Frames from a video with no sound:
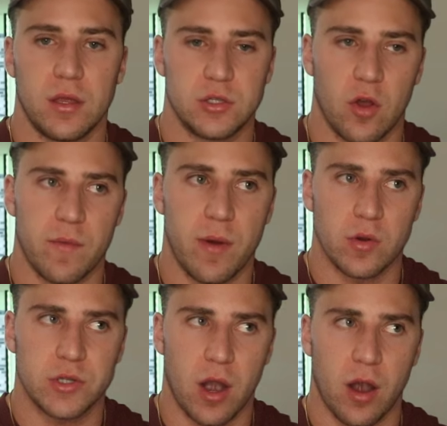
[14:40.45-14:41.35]
So
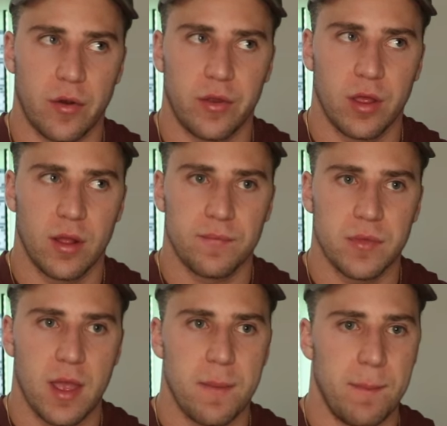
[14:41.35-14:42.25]
most aren't.
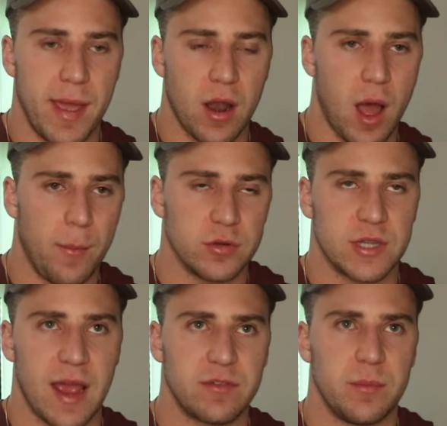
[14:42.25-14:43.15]
Men
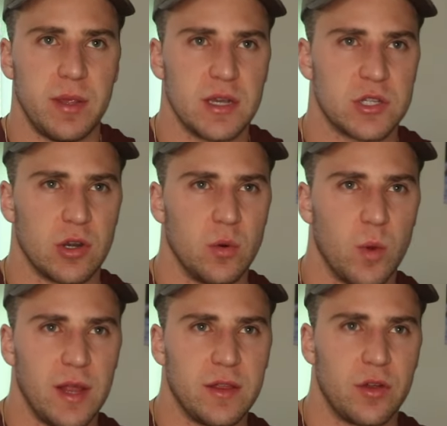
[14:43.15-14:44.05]
almost have to be a certain
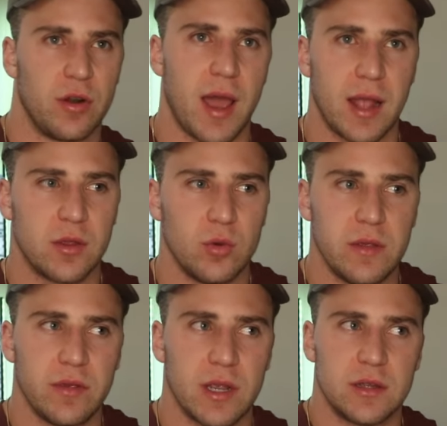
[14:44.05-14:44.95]
way that they're not to
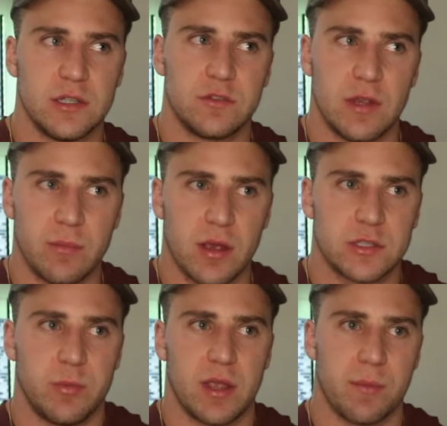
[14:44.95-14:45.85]
even get these
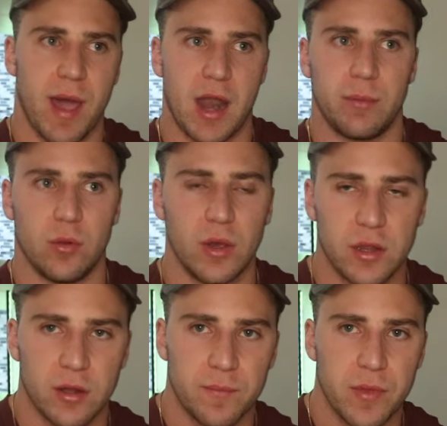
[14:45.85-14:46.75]
females to be compatible
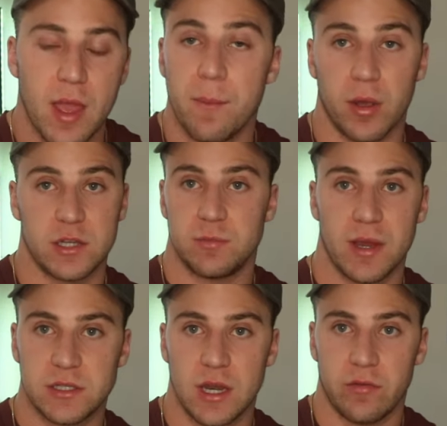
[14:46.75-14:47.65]
with. But it's
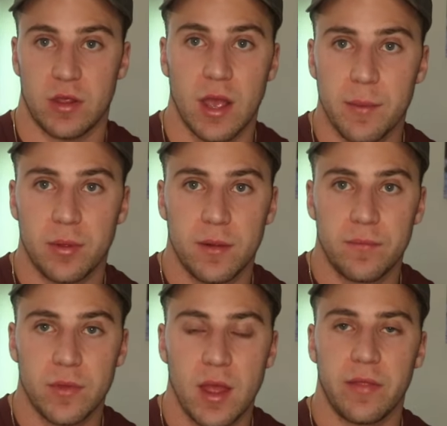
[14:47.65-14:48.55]
messing everything up.
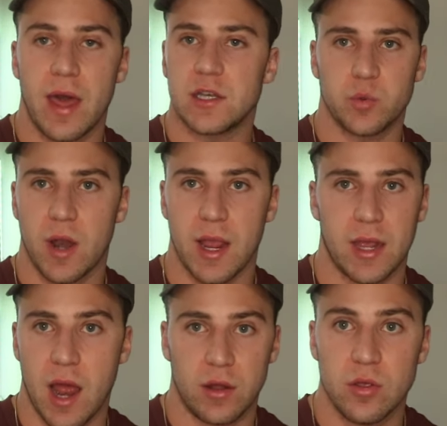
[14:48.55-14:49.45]
That is what I
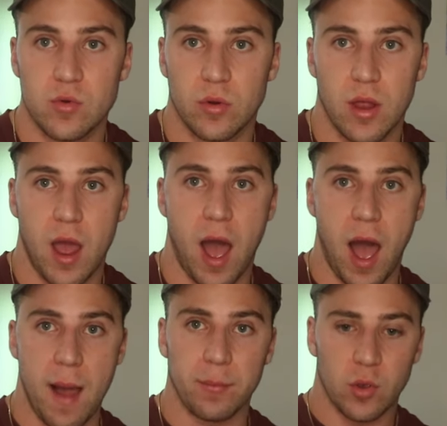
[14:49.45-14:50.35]
cannot do.
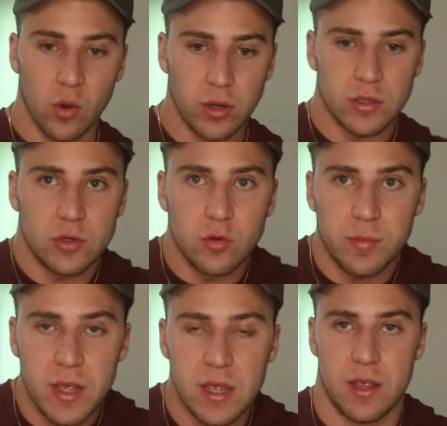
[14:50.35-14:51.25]
I'm going to
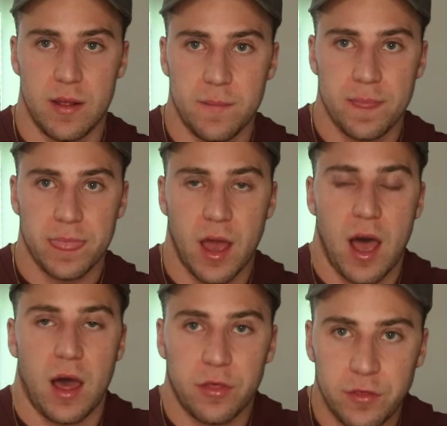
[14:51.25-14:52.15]
be
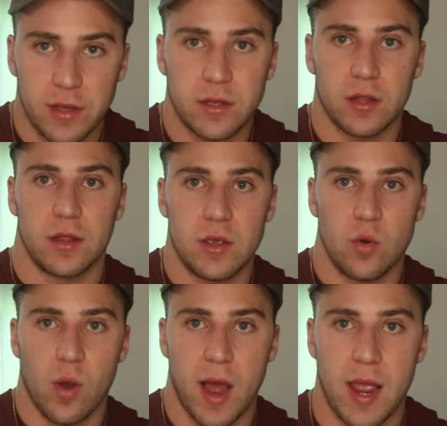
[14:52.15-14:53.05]
authentically
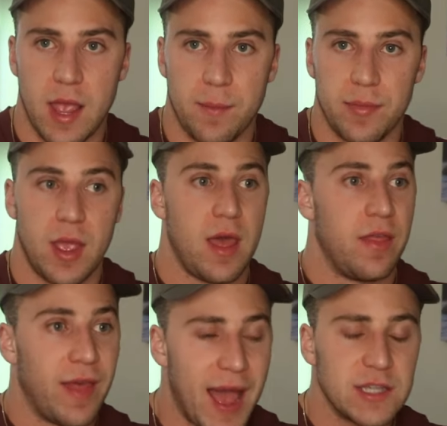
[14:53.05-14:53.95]
who I am.
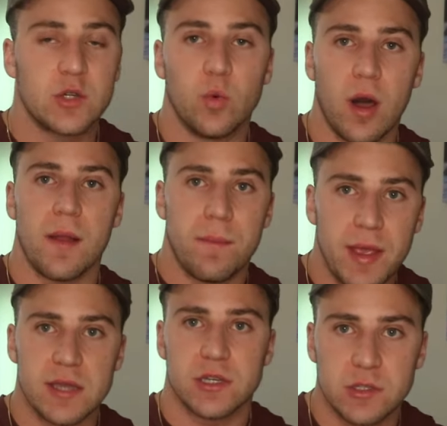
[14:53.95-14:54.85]
That's what
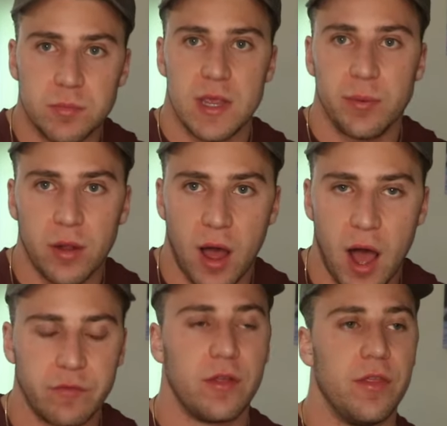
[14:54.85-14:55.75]
pisses people
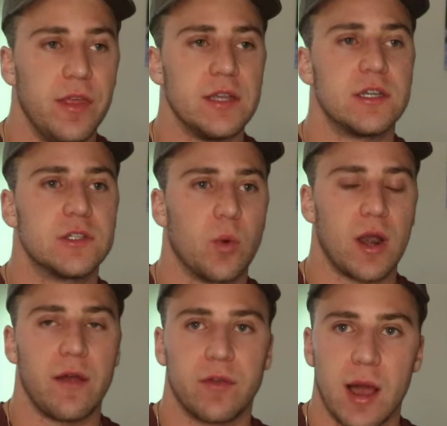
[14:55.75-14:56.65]
off. This is
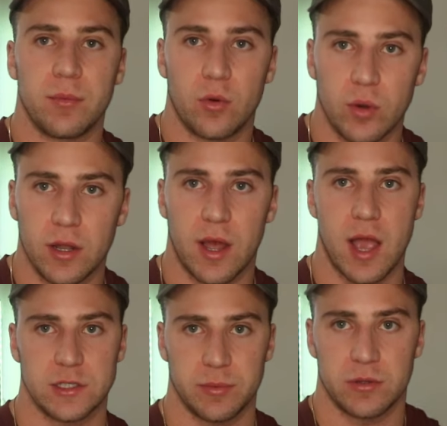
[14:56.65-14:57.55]
what I've come to
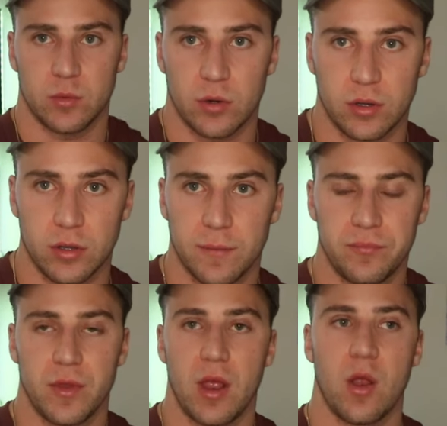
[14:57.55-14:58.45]
realize about the world.
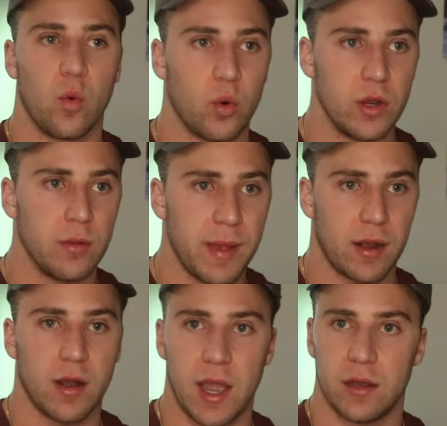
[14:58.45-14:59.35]
Real
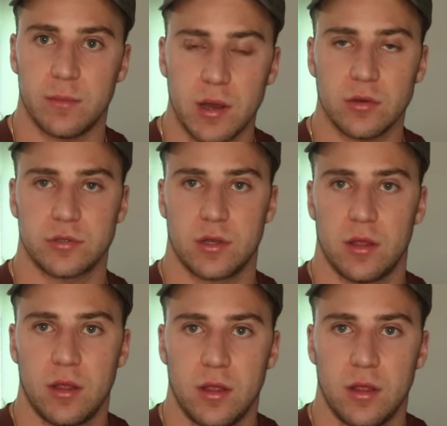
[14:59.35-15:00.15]
men are hated the most.